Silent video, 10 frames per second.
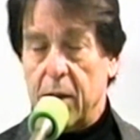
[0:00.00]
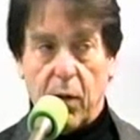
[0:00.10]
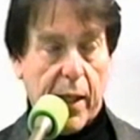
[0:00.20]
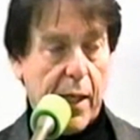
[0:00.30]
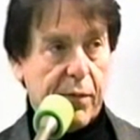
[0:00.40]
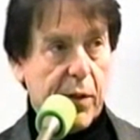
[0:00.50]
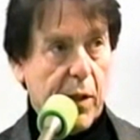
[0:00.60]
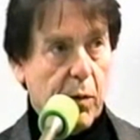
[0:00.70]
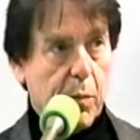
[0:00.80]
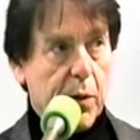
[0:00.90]
right after
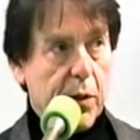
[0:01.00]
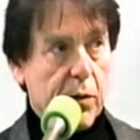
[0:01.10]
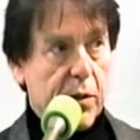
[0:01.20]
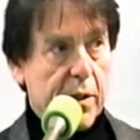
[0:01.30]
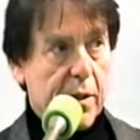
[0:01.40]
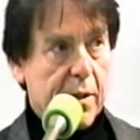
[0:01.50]
they were produced.